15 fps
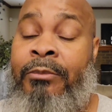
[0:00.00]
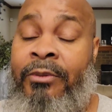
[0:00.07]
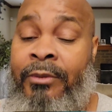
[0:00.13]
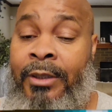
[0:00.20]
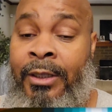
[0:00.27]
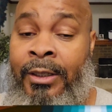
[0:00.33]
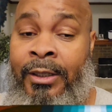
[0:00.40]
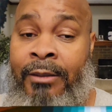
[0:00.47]
uh
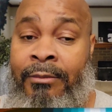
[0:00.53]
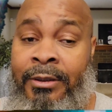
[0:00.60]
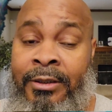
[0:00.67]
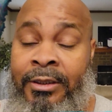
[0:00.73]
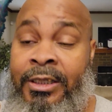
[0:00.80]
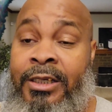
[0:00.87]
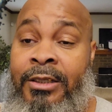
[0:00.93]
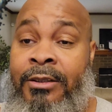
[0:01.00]
uh
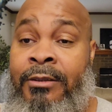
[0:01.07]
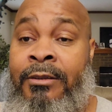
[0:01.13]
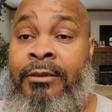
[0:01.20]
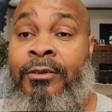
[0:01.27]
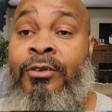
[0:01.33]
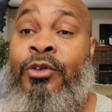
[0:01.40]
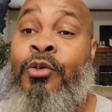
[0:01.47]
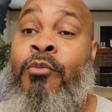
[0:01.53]
seizures
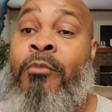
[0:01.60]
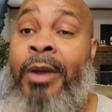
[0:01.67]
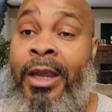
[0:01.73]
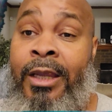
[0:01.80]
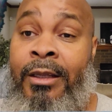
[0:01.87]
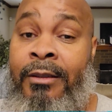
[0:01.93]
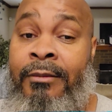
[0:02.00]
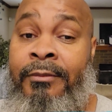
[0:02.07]
to
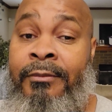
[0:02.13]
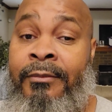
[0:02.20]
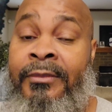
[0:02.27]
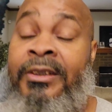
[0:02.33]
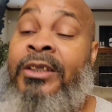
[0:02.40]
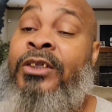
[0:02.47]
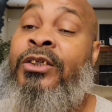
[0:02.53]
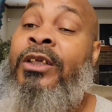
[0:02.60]
make
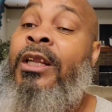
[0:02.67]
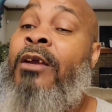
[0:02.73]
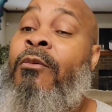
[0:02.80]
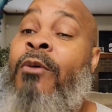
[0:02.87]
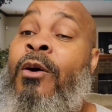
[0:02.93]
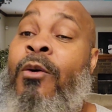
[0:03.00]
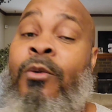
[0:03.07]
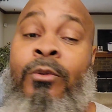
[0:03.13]
so they
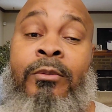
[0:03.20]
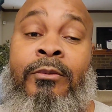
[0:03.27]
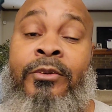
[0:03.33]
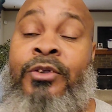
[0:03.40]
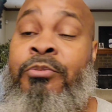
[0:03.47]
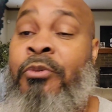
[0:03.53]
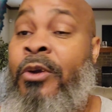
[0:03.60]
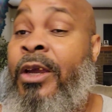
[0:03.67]
won't
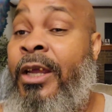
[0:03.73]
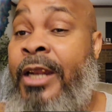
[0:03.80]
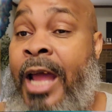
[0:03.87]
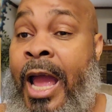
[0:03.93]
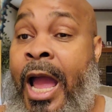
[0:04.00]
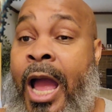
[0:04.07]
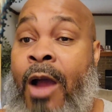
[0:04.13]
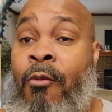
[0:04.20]
spread
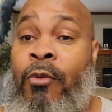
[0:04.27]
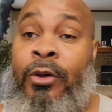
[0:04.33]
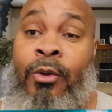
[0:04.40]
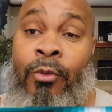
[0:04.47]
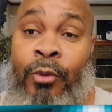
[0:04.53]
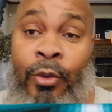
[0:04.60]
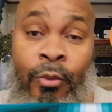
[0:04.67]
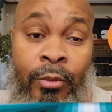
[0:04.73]
down with no
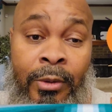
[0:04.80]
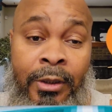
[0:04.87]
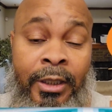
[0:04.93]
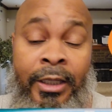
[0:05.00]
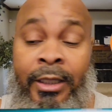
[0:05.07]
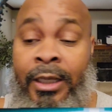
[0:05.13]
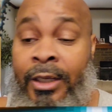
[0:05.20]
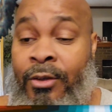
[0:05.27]
Luna
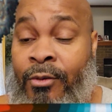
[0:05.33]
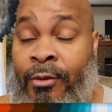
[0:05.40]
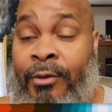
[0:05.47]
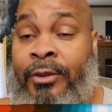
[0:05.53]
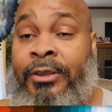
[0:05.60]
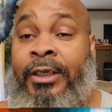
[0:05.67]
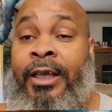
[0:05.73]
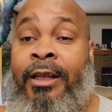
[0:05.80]
and then you know what
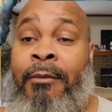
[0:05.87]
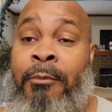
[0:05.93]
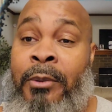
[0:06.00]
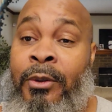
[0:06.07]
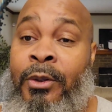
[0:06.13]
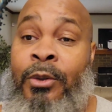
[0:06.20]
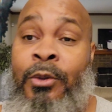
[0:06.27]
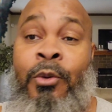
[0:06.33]
I'm saying the
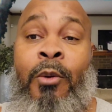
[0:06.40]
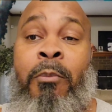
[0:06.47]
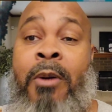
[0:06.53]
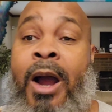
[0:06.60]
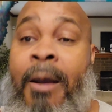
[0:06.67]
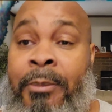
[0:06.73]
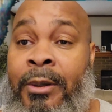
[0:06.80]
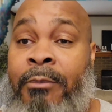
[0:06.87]
blood go to
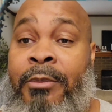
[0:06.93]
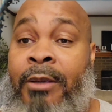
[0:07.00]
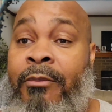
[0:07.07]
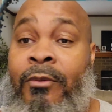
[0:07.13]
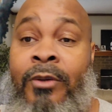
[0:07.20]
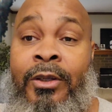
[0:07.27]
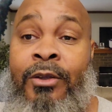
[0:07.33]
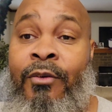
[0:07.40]
popping up
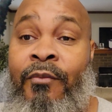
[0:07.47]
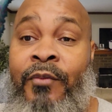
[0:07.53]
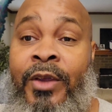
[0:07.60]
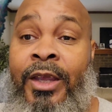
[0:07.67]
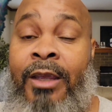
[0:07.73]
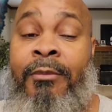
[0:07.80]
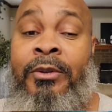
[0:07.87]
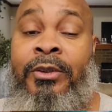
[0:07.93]
everywhere. You
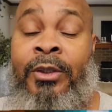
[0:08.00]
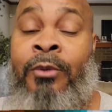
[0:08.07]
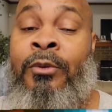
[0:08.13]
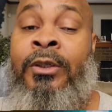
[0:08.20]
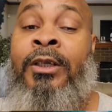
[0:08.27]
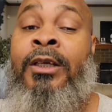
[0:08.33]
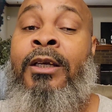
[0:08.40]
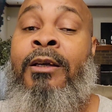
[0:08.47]
feel me? So
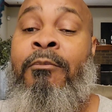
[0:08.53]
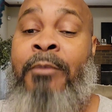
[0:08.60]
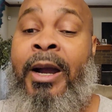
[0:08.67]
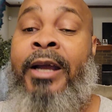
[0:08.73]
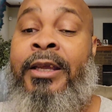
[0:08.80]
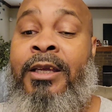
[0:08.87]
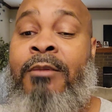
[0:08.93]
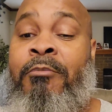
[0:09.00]

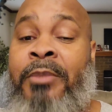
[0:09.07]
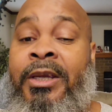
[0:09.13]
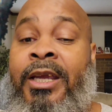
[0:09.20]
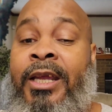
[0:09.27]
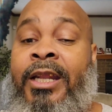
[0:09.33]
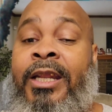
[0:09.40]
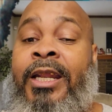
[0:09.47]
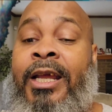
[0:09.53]
by him
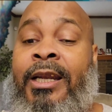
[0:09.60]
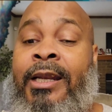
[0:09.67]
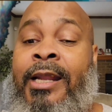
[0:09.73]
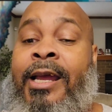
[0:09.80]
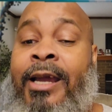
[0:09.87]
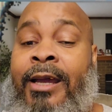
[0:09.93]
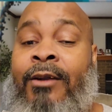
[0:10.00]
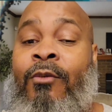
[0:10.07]
being in that
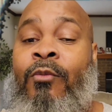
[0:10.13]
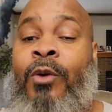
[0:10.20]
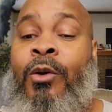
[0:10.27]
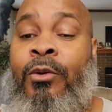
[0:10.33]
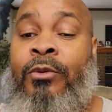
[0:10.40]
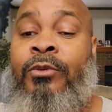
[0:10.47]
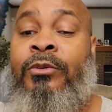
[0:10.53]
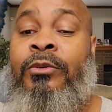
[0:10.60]
line of
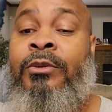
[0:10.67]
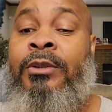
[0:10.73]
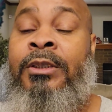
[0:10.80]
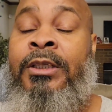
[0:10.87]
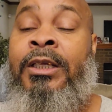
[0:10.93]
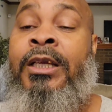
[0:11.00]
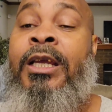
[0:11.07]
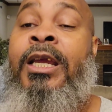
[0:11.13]
work,
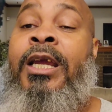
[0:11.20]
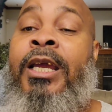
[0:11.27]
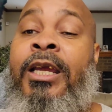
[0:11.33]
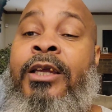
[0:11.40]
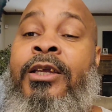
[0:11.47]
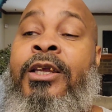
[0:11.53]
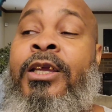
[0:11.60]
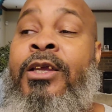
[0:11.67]

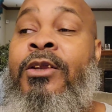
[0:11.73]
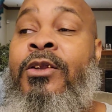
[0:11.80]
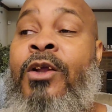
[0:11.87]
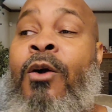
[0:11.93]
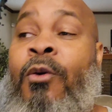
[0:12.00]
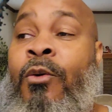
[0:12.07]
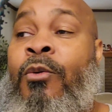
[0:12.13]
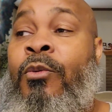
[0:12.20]
he
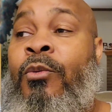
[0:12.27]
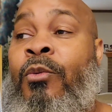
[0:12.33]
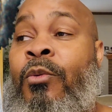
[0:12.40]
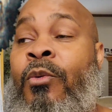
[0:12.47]
know